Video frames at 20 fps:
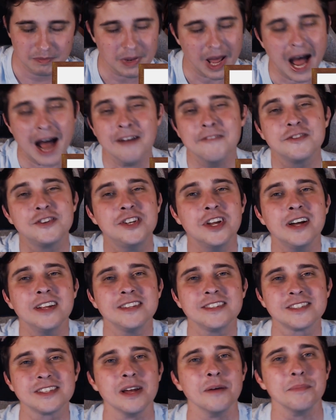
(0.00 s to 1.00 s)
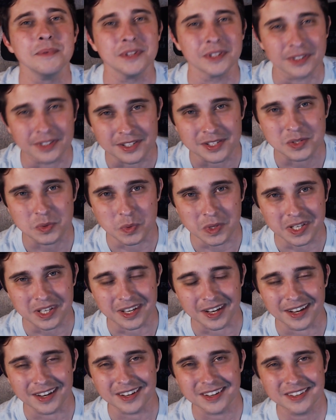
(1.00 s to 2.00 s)
I've done something this
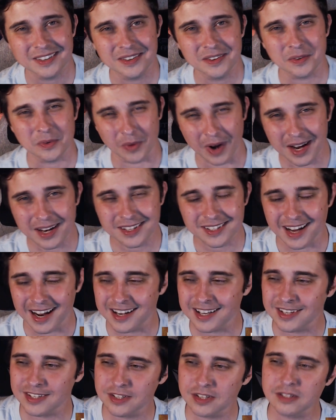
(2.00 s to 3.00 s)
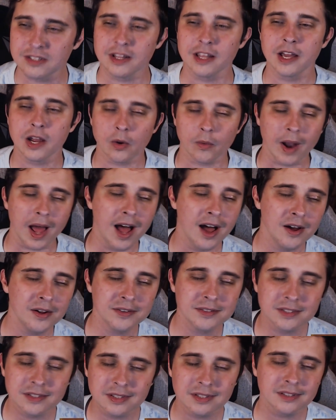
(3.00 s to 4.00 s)
weekend, right? I didn't just lay
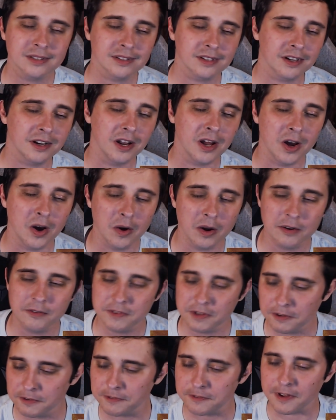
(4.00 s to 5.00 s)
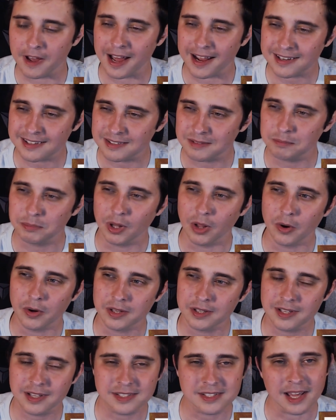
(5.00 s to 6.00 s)
around, and feel fat and bloated
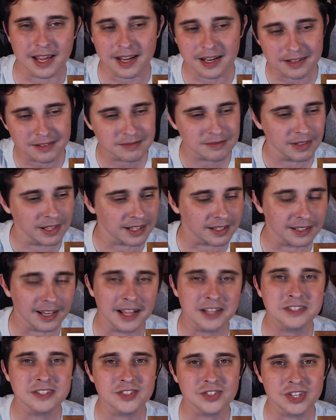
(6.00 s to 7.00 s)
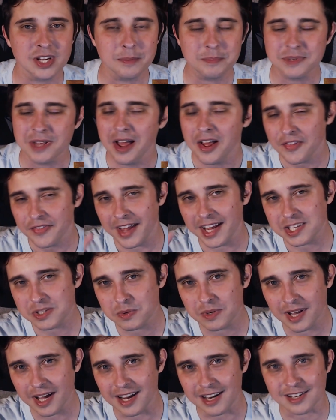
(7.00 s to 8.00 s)
because I ate like lots of chips. That's
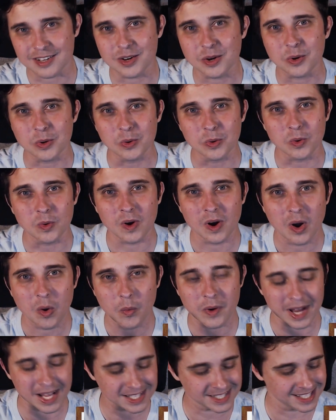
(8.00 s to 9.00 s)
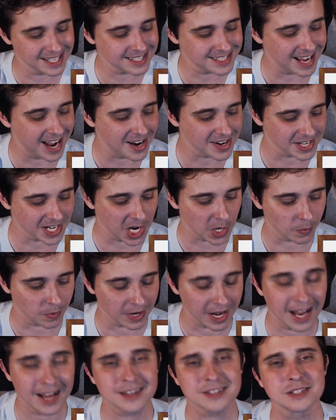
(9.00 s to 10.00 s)
what I do when I sit down and I
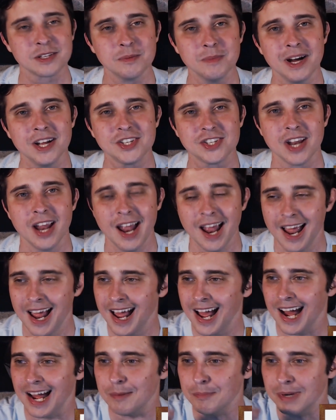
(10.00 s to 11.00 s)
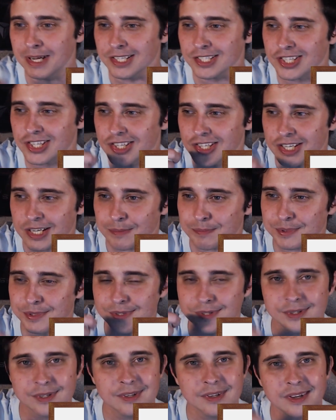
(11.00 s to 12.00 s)
relax too much. I munch
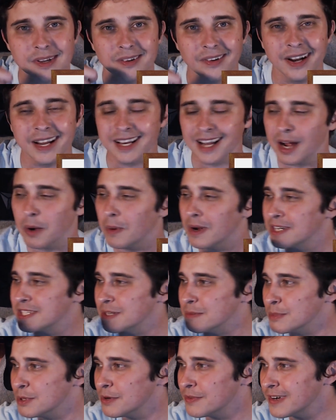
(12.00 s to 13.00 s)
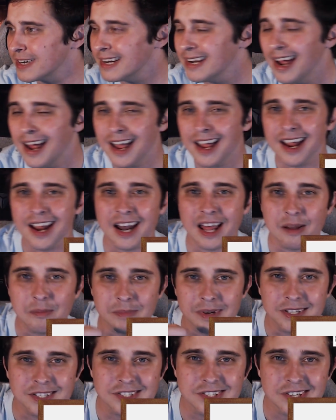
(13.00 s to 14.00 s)
chips, right? I watch a movie and I
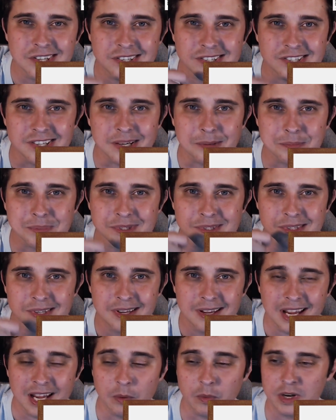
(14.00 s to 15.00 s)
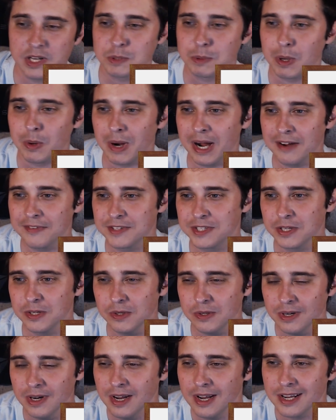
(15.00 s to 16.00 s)
munch chips. And what does my wife
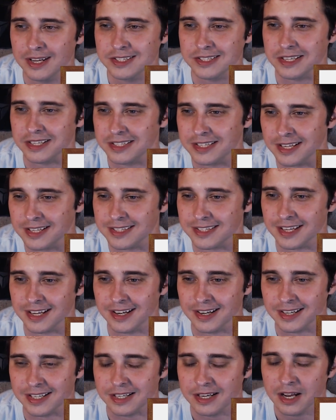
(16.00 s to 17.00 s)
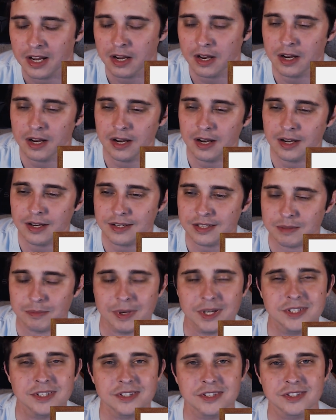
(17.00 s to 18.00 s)
do? She sits there and
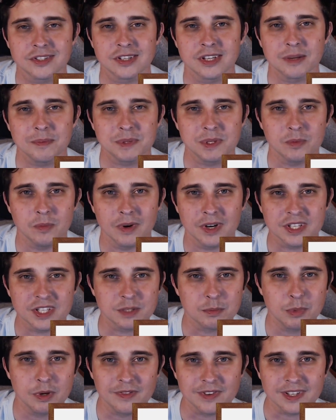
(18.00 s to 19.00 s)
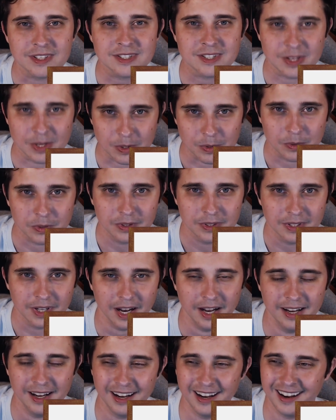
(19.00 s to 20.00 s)
munches chips and watches movies too.
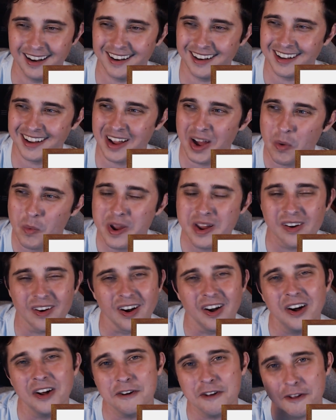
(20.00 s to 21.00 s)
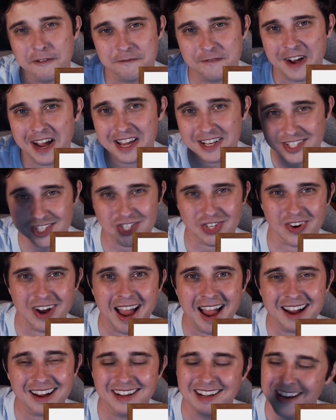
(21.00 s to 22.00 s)
We are on the fast
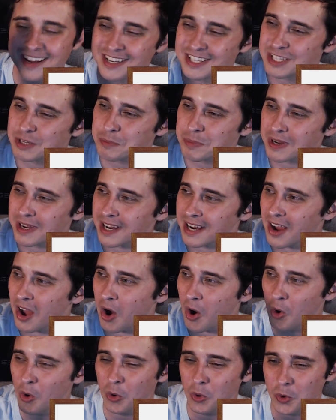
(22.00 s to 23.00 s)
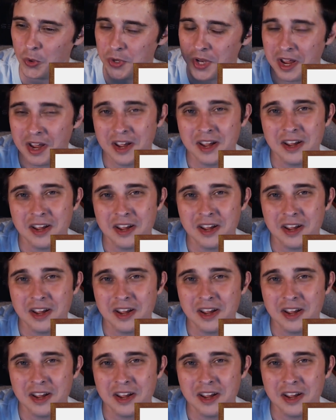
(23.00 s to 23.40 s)
track to being old.